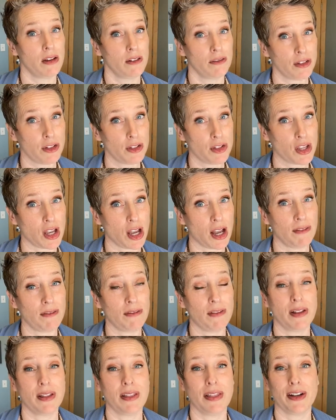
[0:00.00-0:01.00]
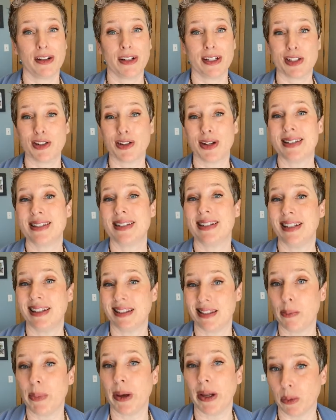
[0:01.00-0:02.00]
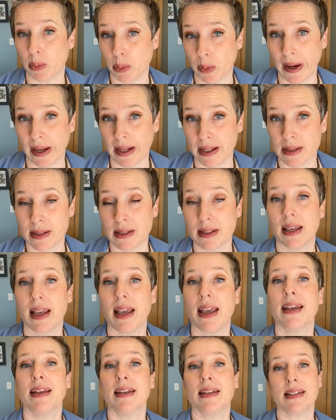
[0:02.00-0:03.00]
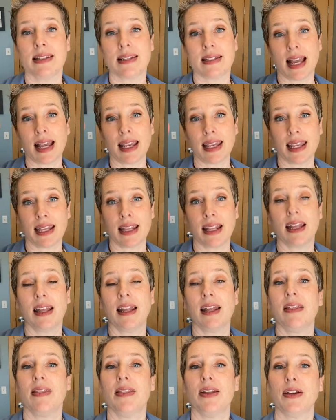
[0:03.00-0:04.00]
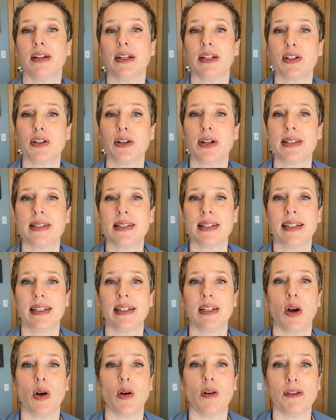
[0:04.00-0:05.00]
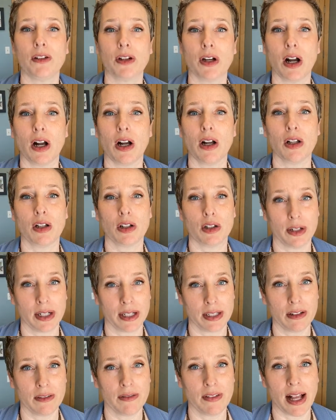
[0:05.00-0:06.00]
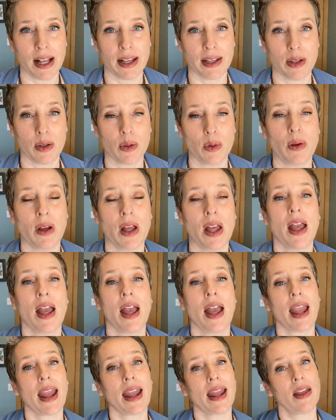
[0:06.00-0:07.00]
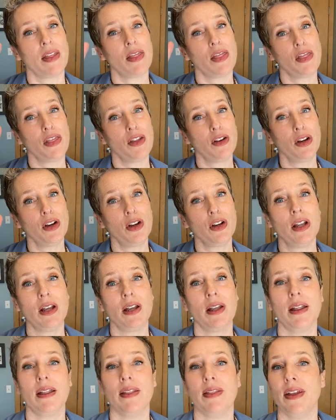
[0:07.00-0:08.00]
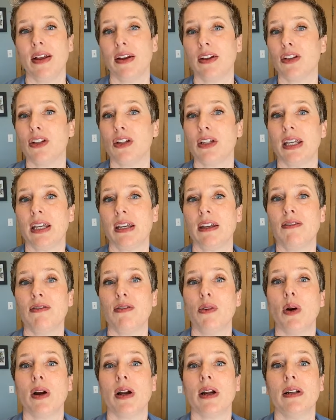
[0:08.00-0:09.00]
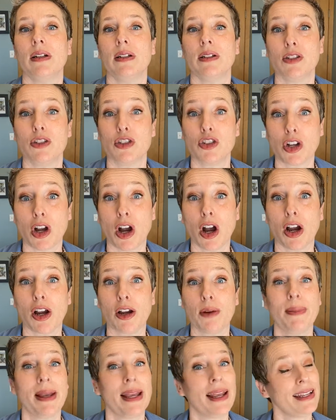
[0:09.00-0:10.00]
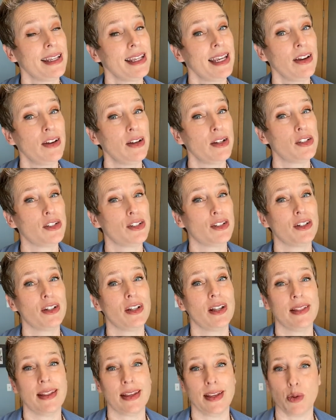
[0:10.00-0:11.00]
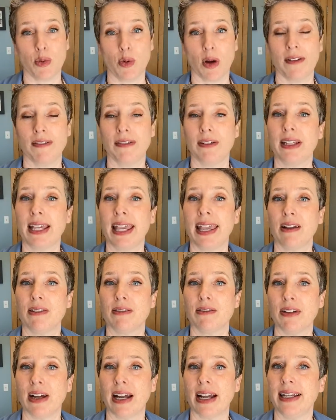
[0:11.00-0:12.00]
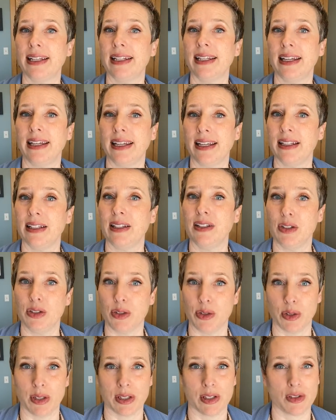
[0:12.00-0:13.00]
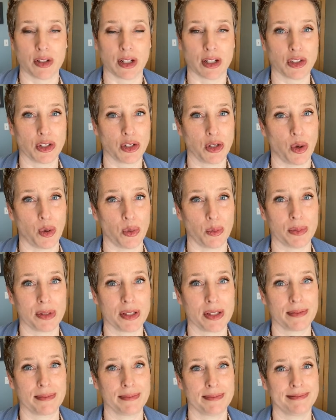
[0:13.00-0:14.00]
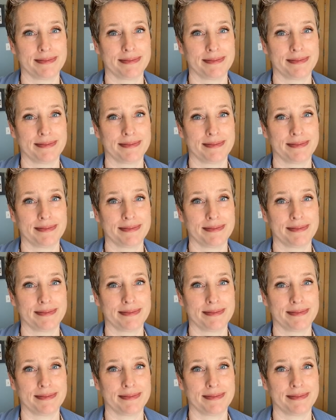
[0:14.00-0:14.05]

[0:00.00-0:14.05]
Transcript: First off, they're interested in the better price. Second, they're interested in overall greater value. And third, they're looking for charm and character that you often can't find in new construction homes.